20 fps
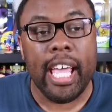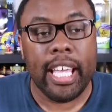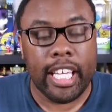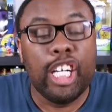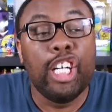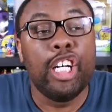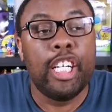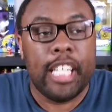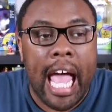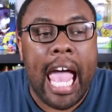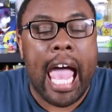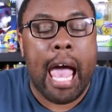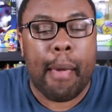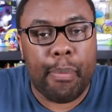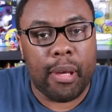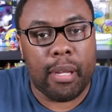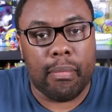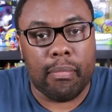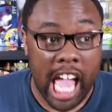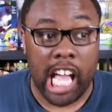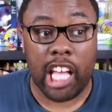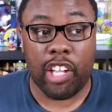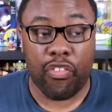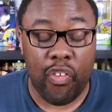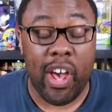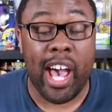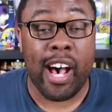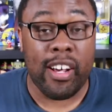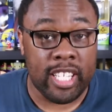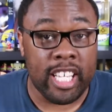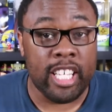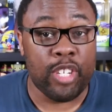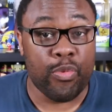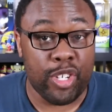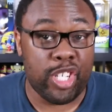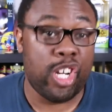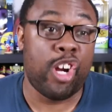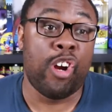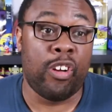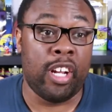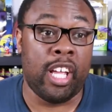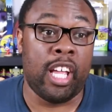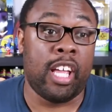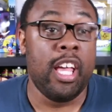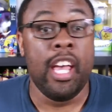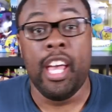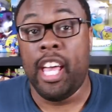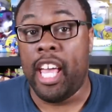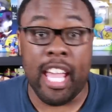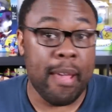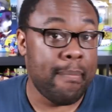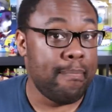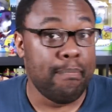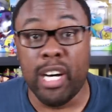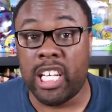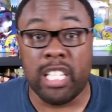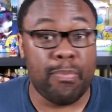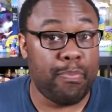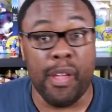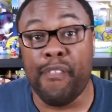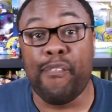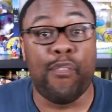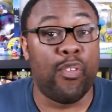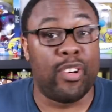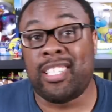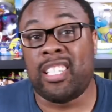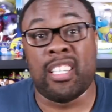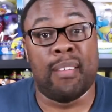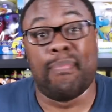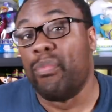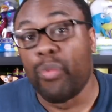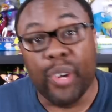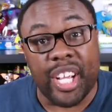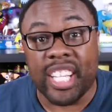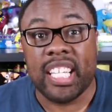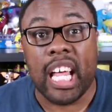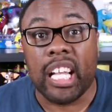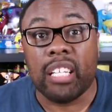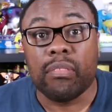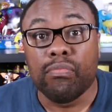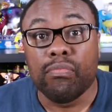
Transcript: It could happen. X-Files is returning. It must be for some reason.